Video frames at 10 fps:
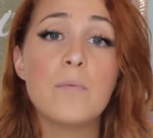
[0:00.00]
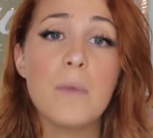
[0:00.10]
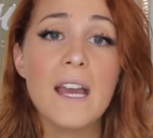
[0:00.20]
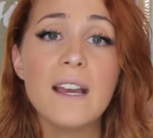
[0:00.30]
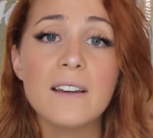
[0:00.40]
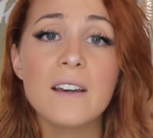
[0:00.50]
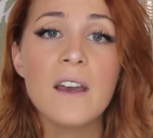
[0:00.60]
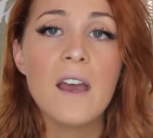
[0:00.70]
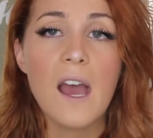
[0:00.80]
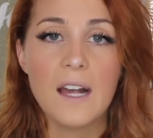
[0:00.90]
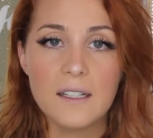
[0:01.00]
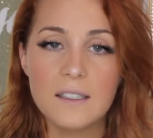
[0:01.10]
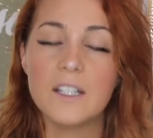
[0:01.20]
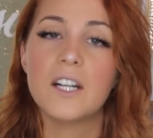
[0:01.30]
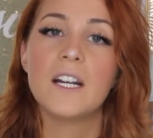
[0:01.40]
pink and
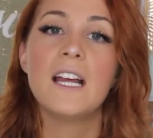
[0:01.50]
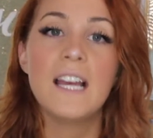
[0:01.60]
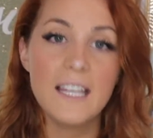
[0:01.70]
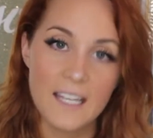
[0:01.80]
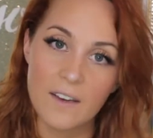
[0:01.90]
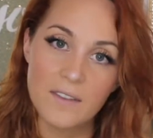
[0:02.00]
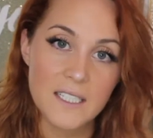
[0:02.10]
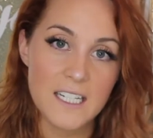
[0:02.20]
glitter, give the